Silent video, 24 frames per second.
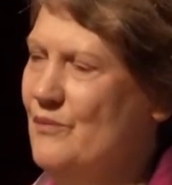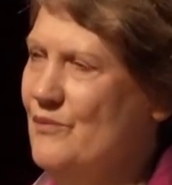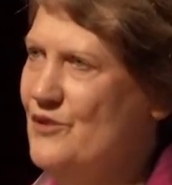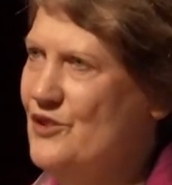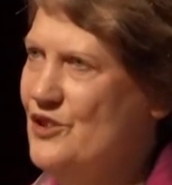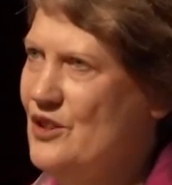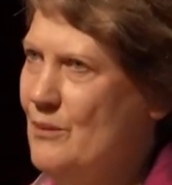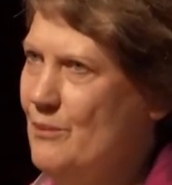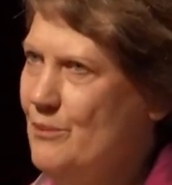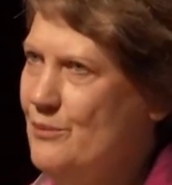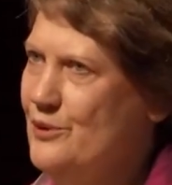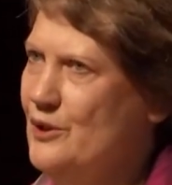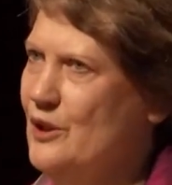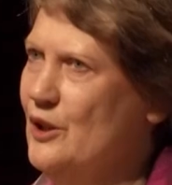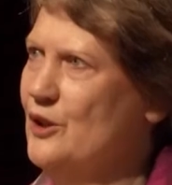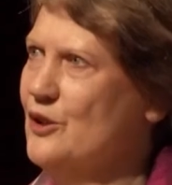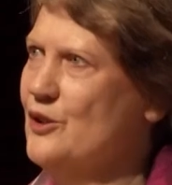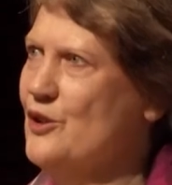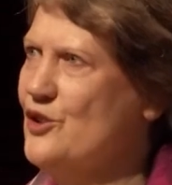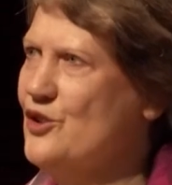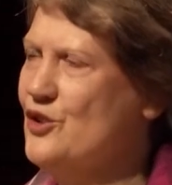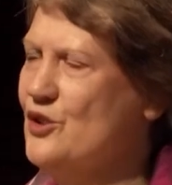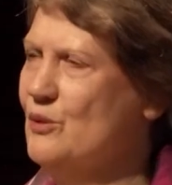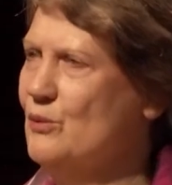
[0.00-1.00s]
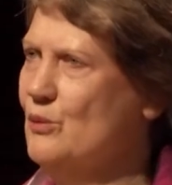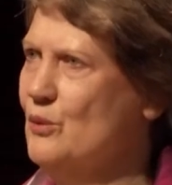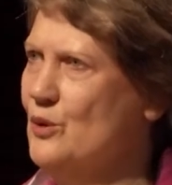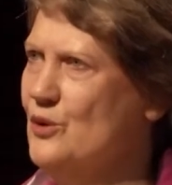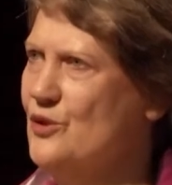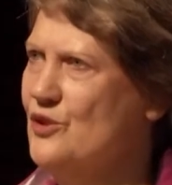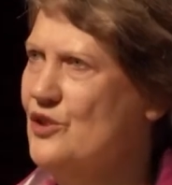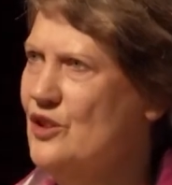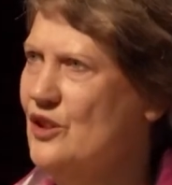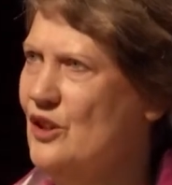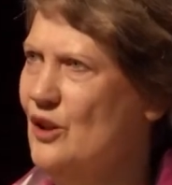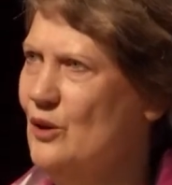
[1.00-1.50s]
some progress
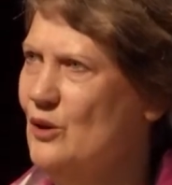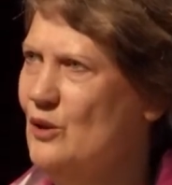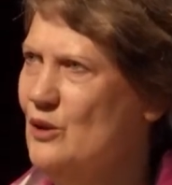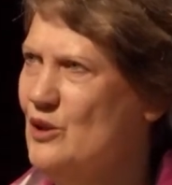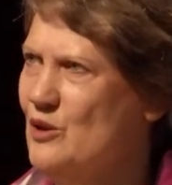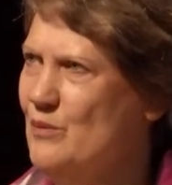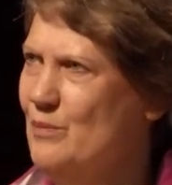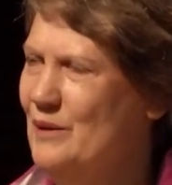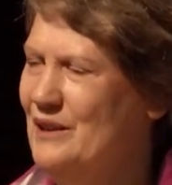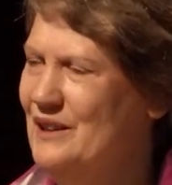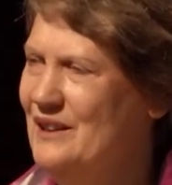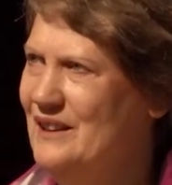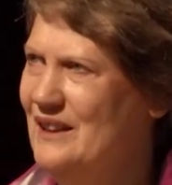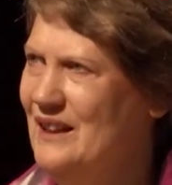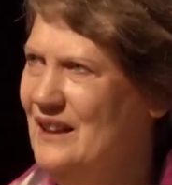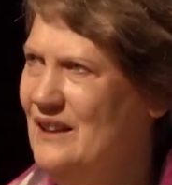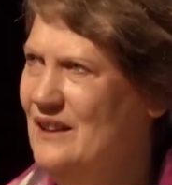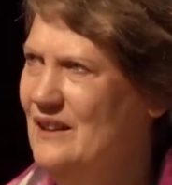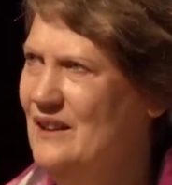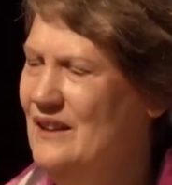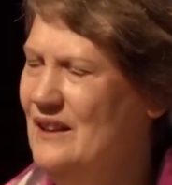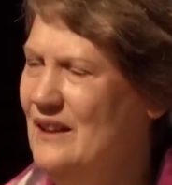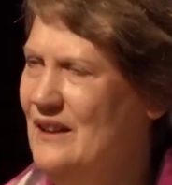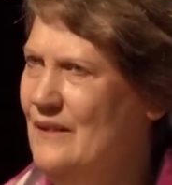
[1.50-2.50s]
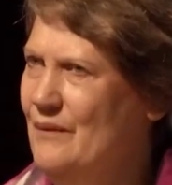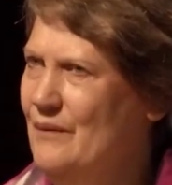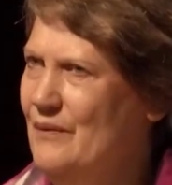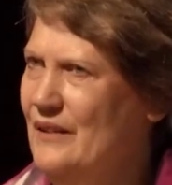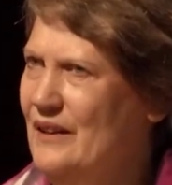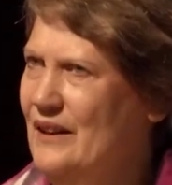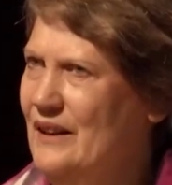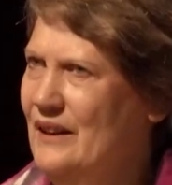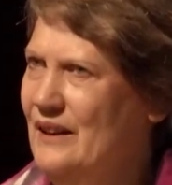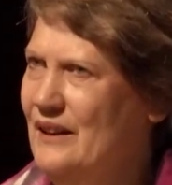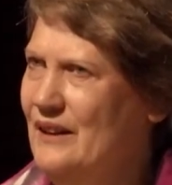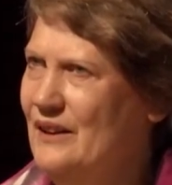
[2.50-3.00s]
towards goals, but then
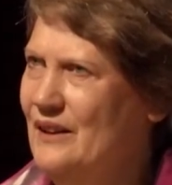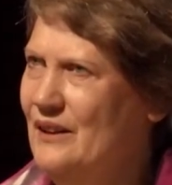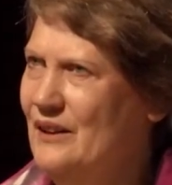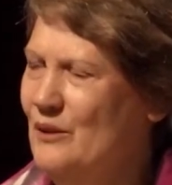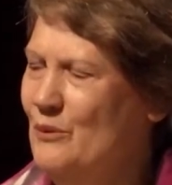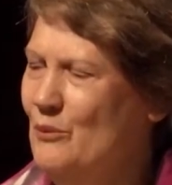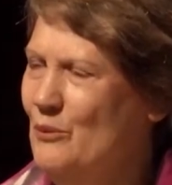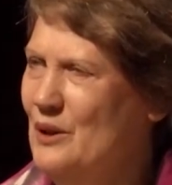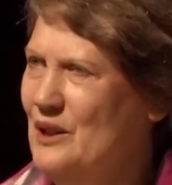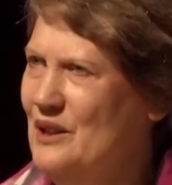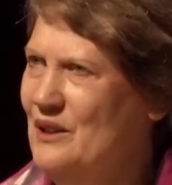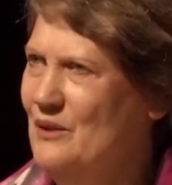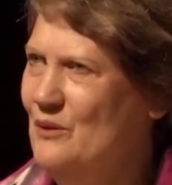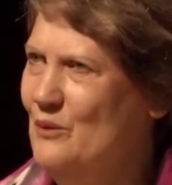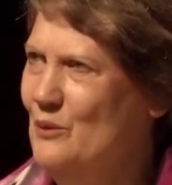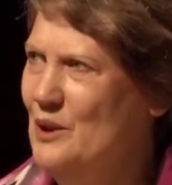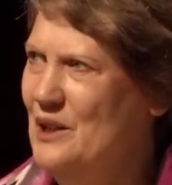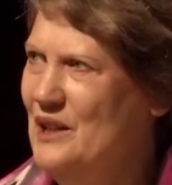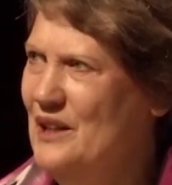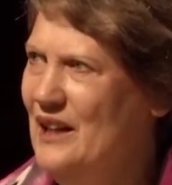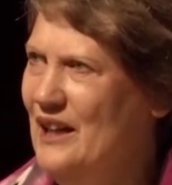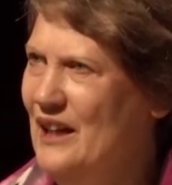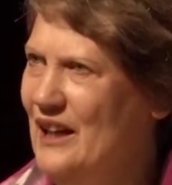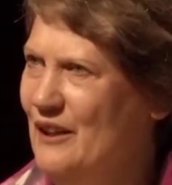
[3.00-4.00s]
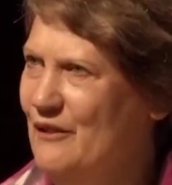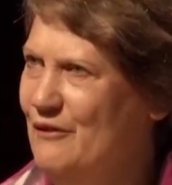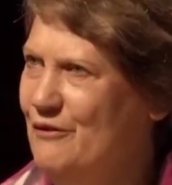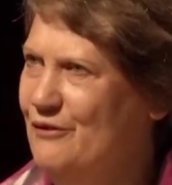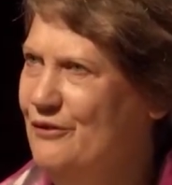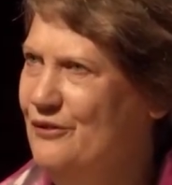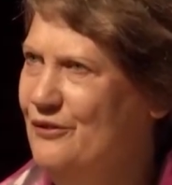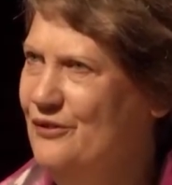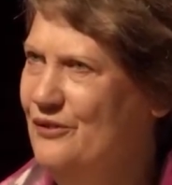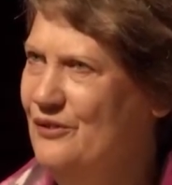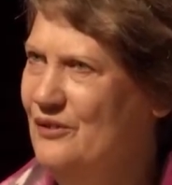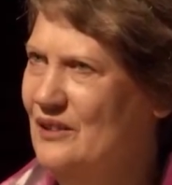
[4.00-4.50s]
we
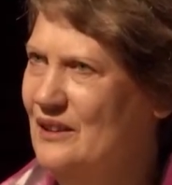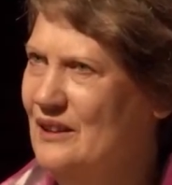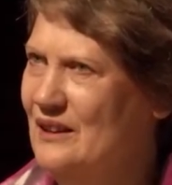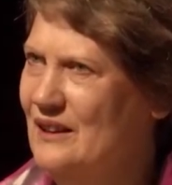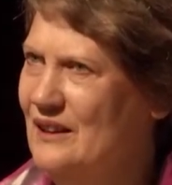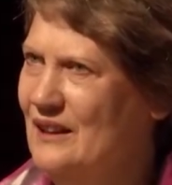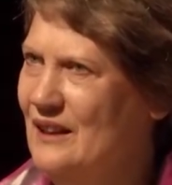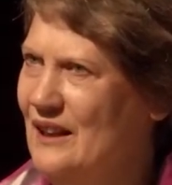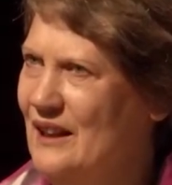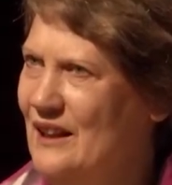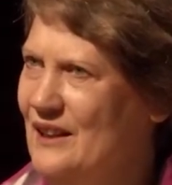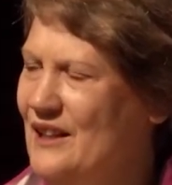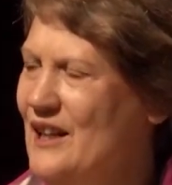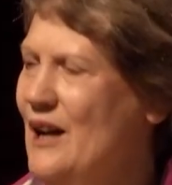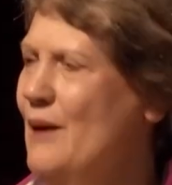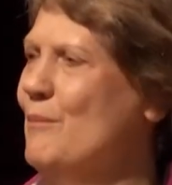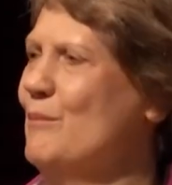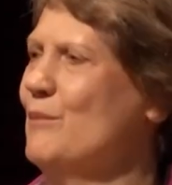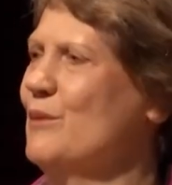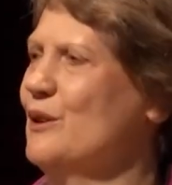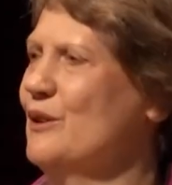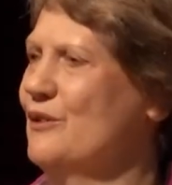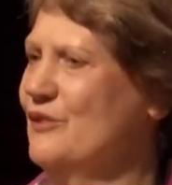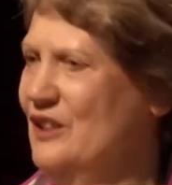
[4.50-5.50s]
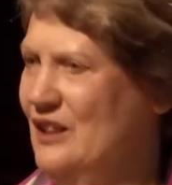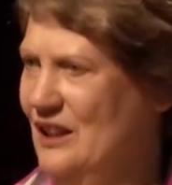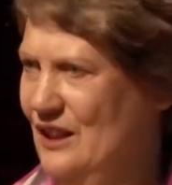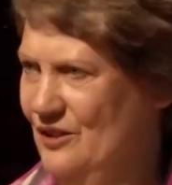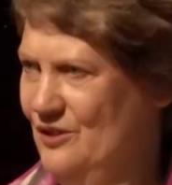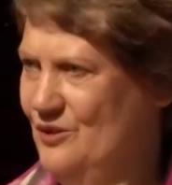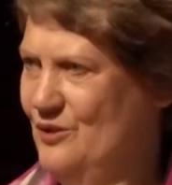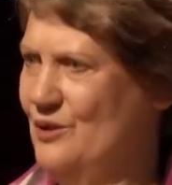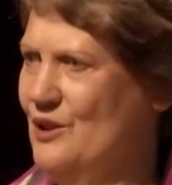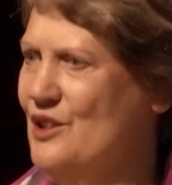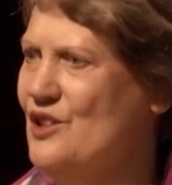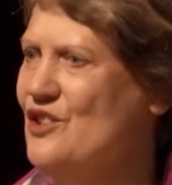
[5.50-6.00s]
have a number of
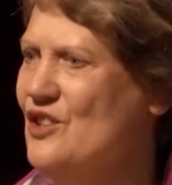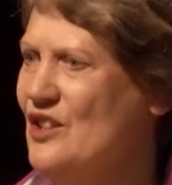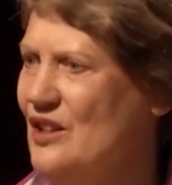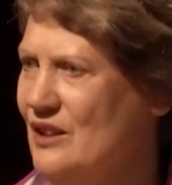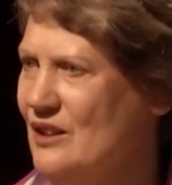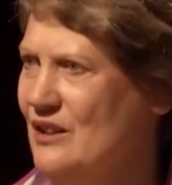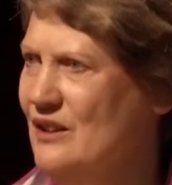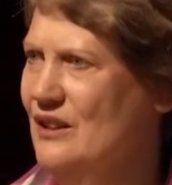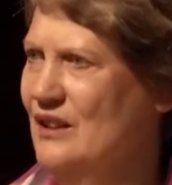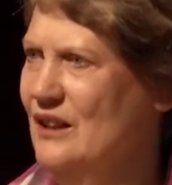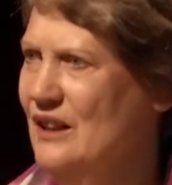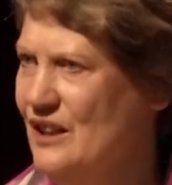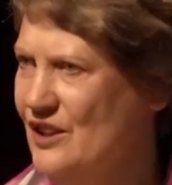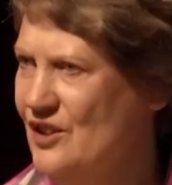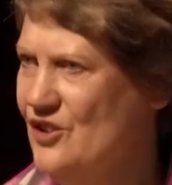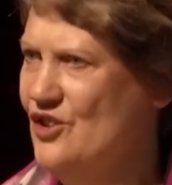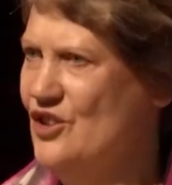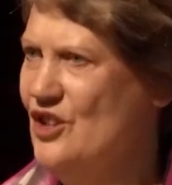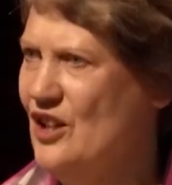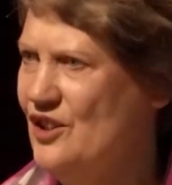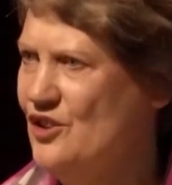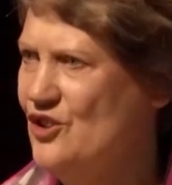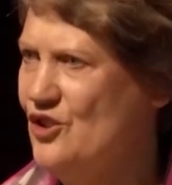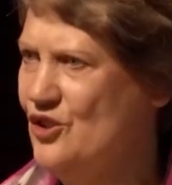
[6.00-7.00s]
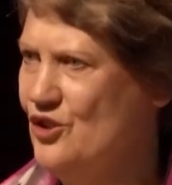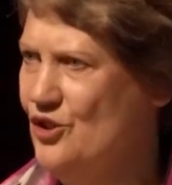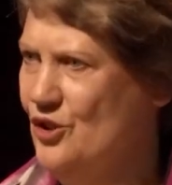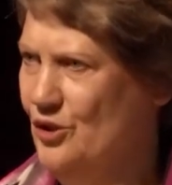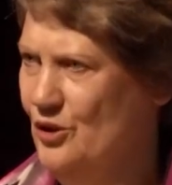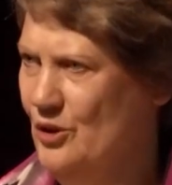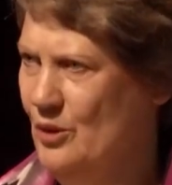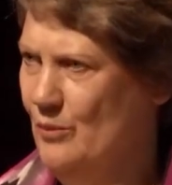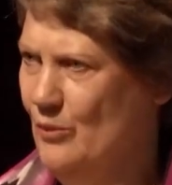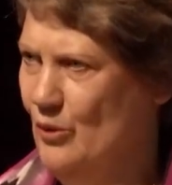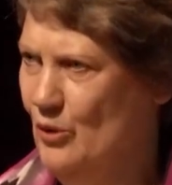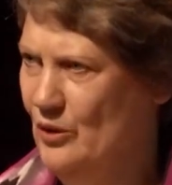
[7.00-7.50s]
countries in such
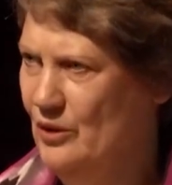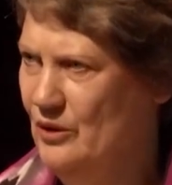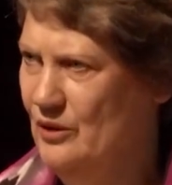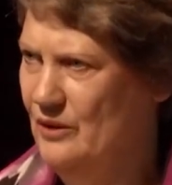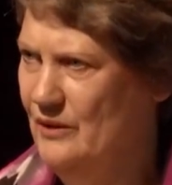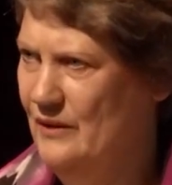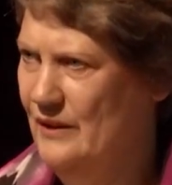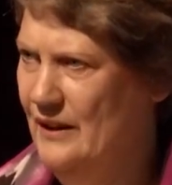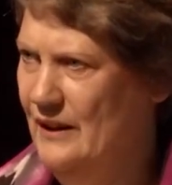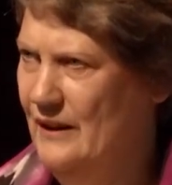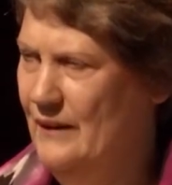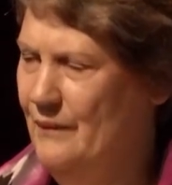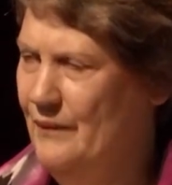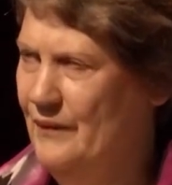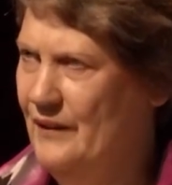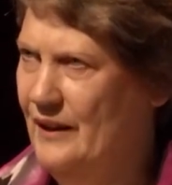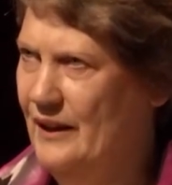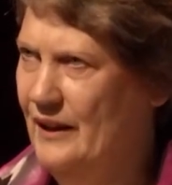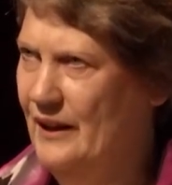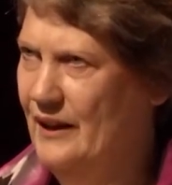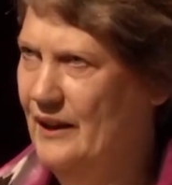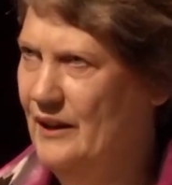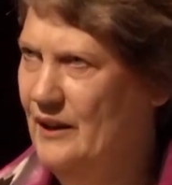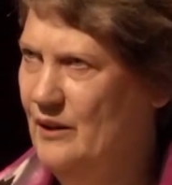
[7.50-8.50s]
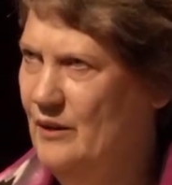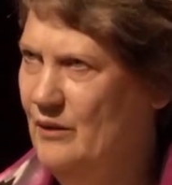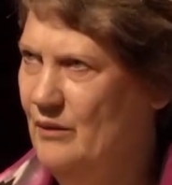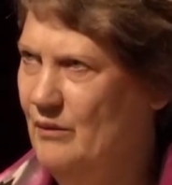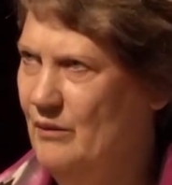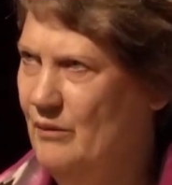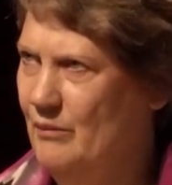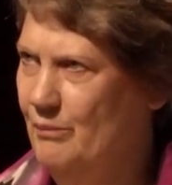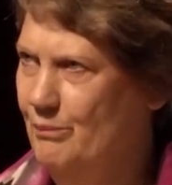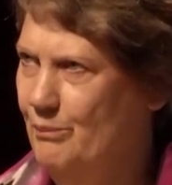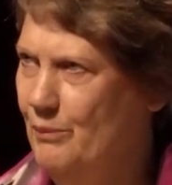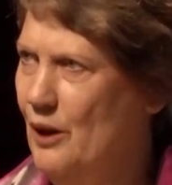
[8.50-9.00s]
turmoil.
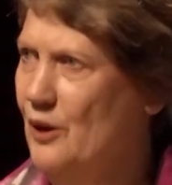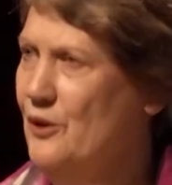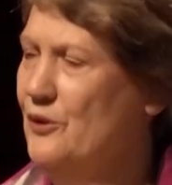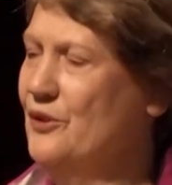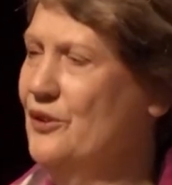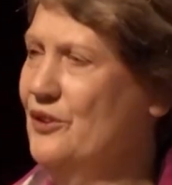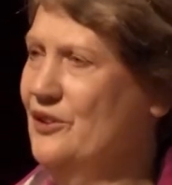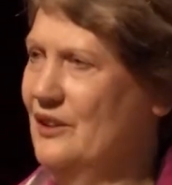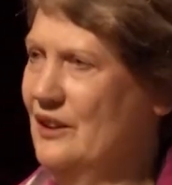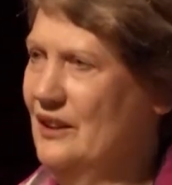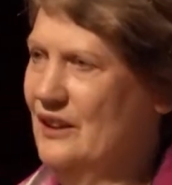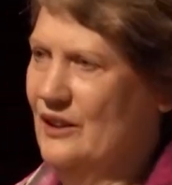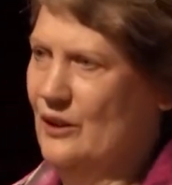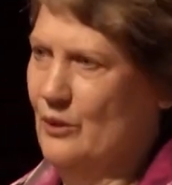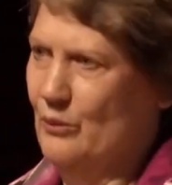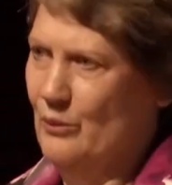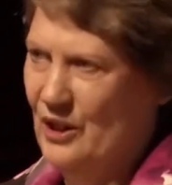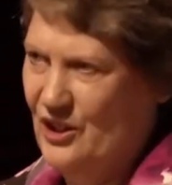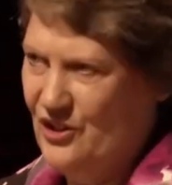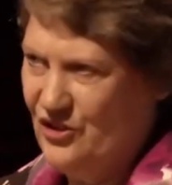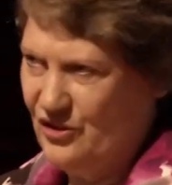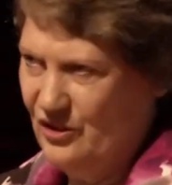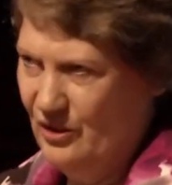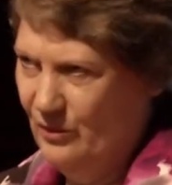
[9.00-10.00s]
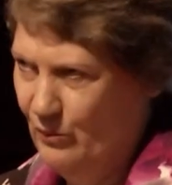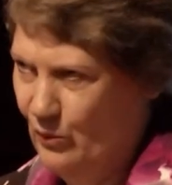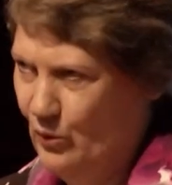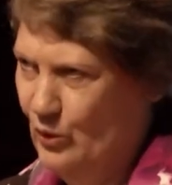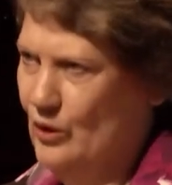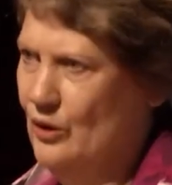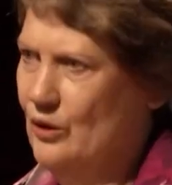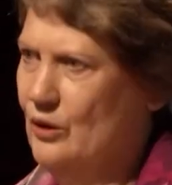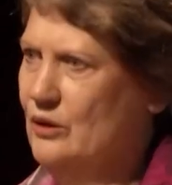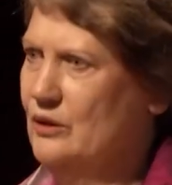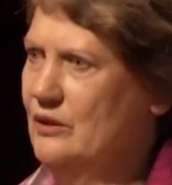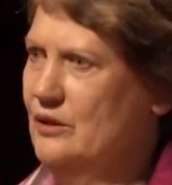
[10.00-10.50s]
both in the Western
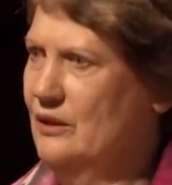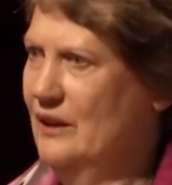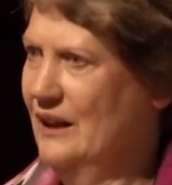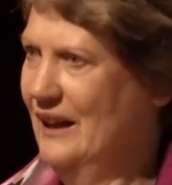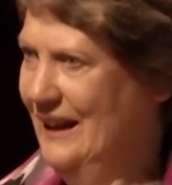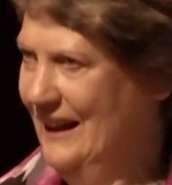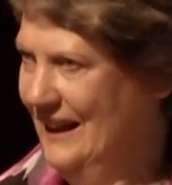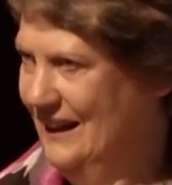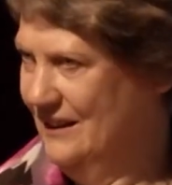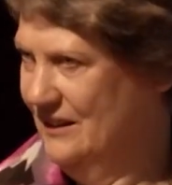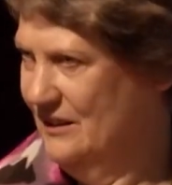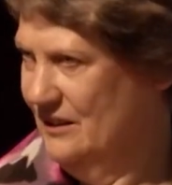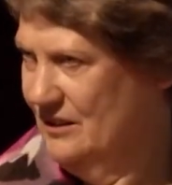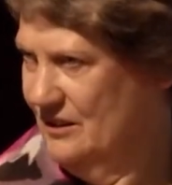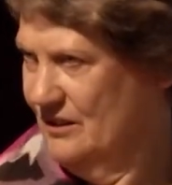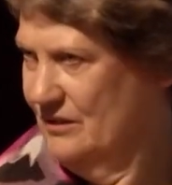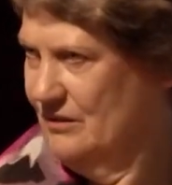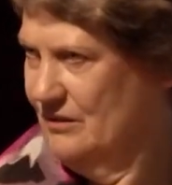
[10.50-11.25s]
world and